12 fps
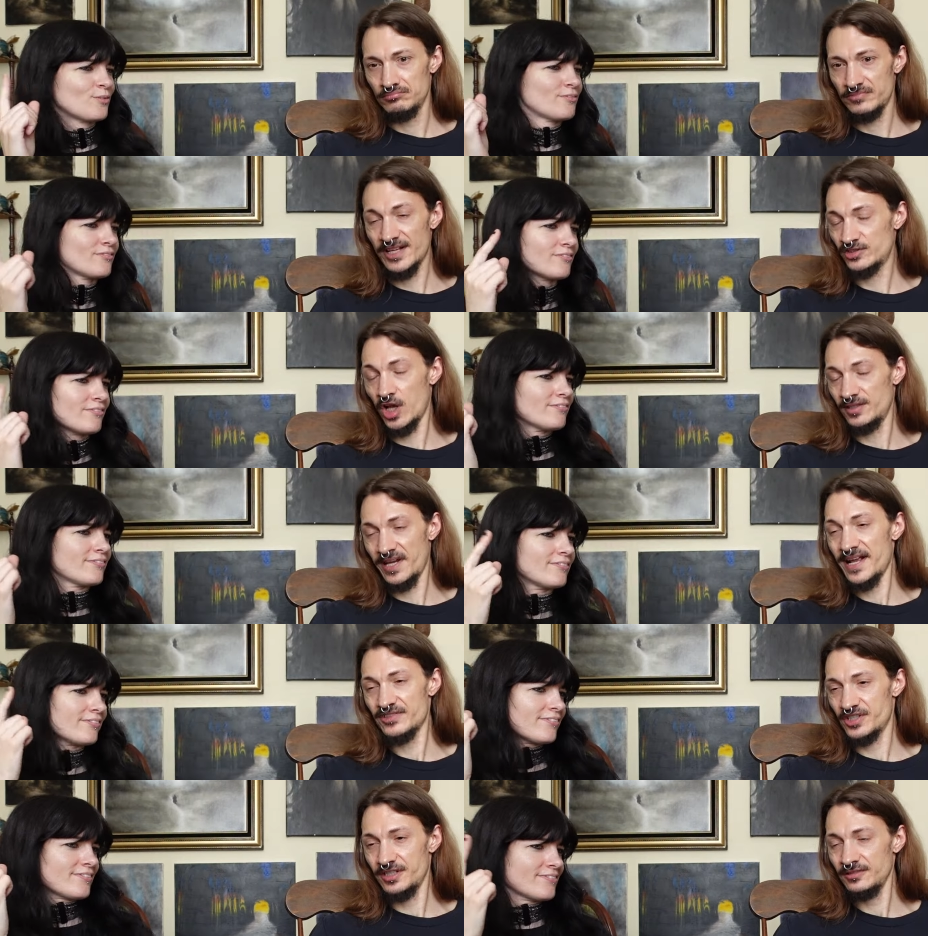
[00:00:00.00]
Speaker 1: That's not
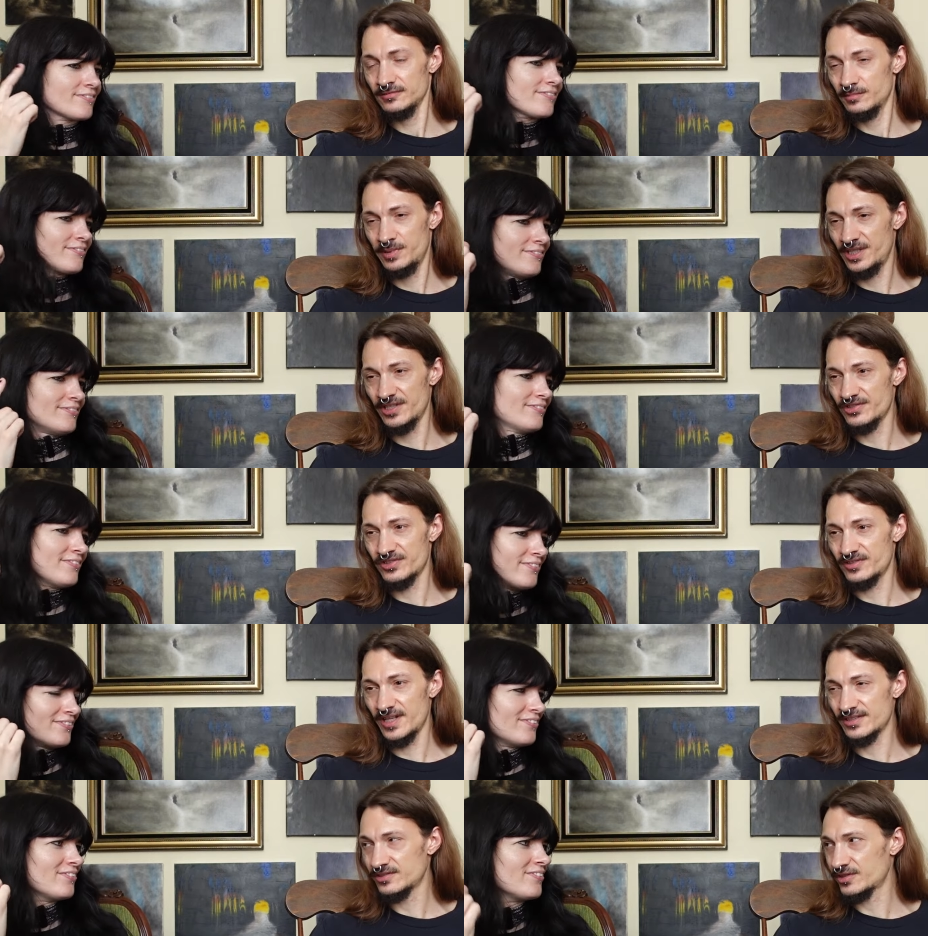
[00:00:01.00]
dancing
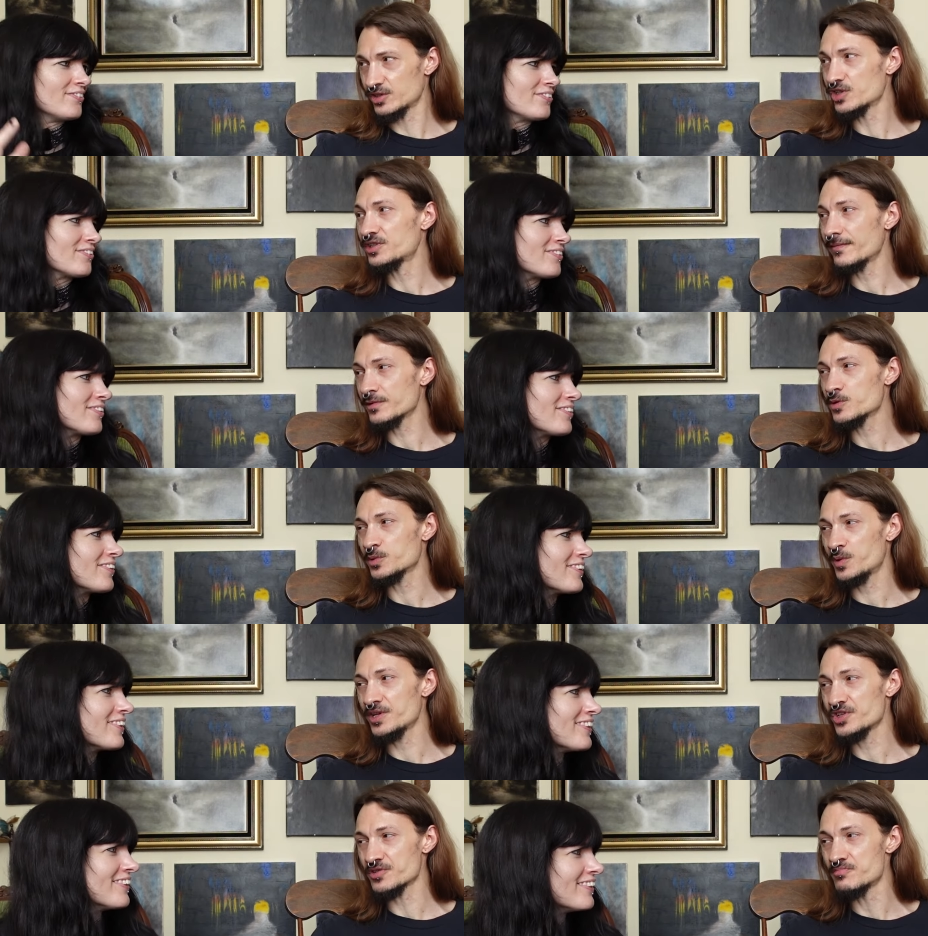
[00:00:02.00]
because there's a difference
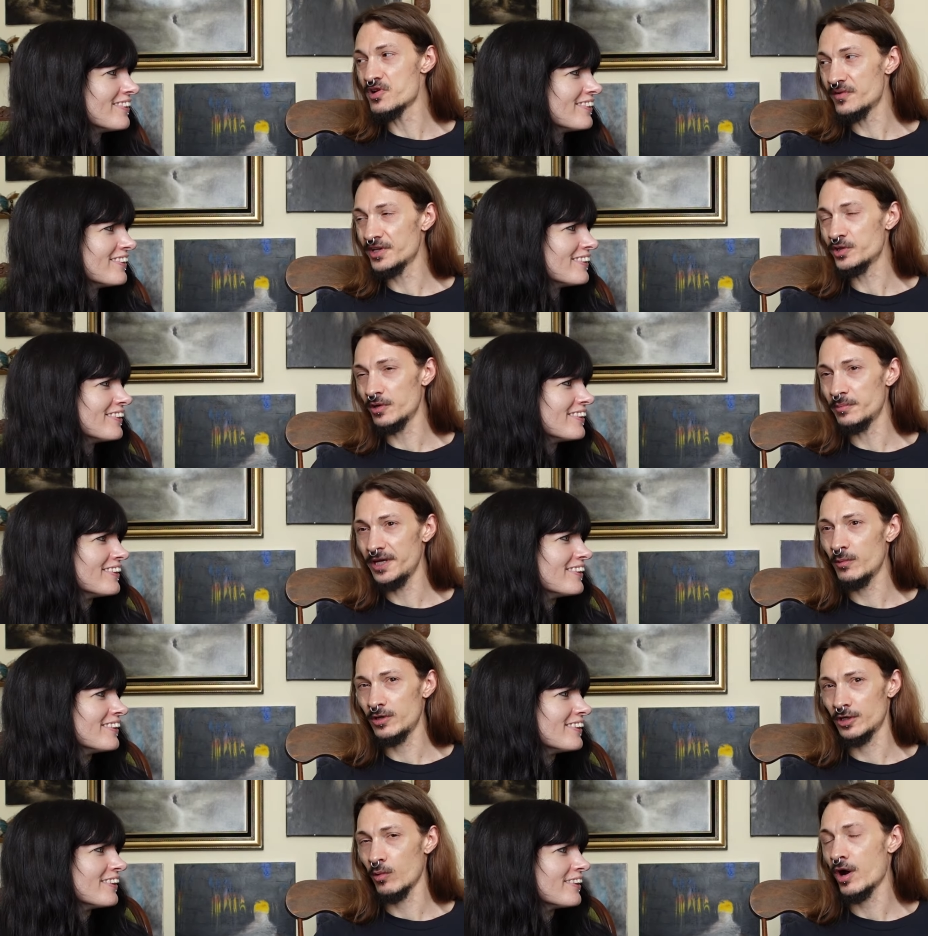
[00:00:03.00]
between just moving to a
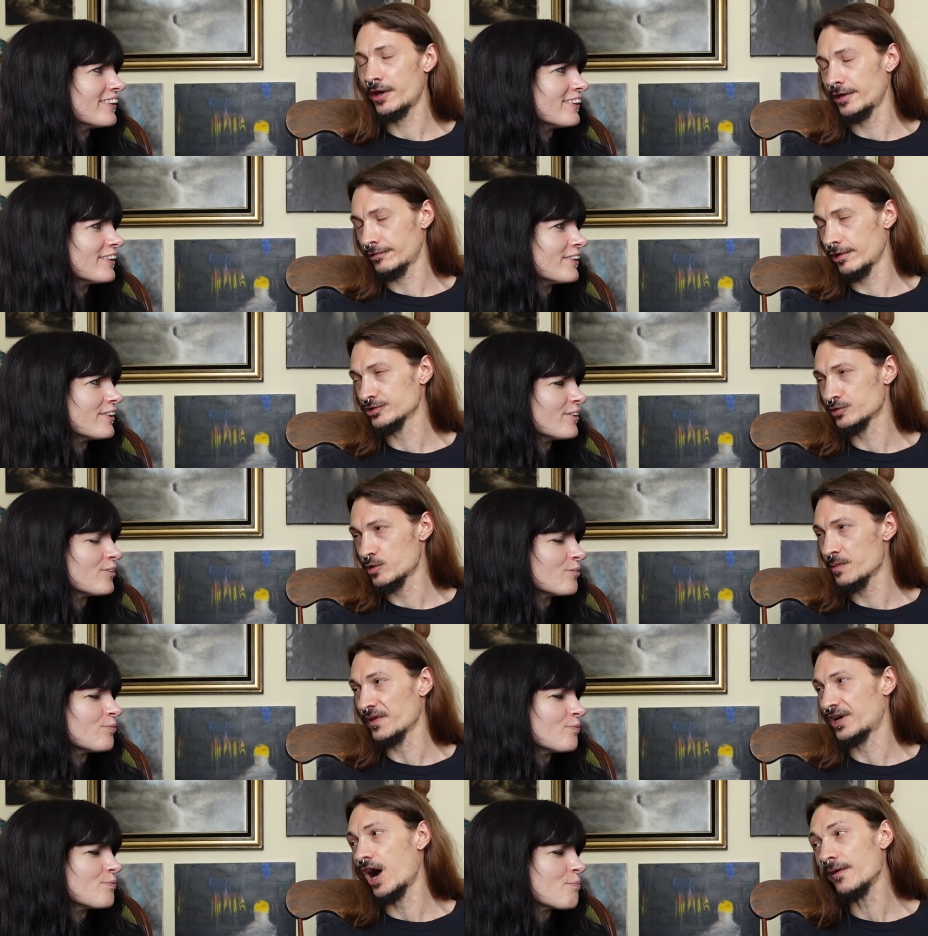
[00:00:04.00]
beat when you're walking across the
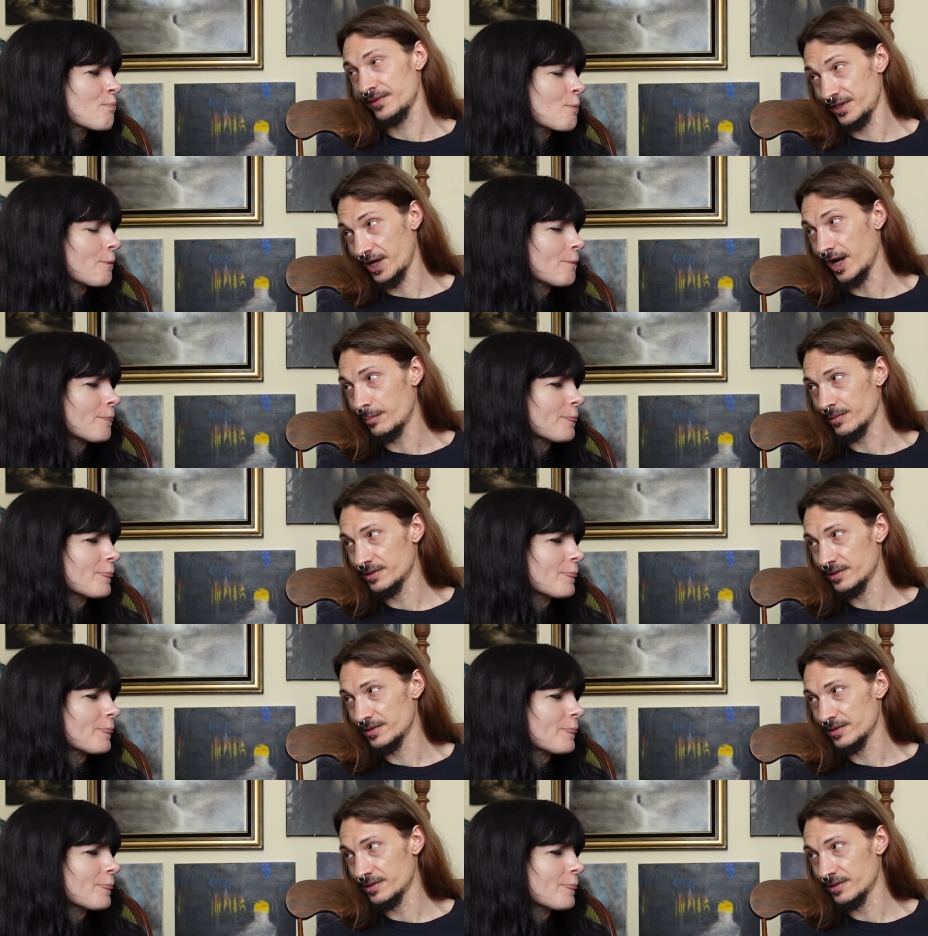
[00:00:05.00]
room with a coffee cup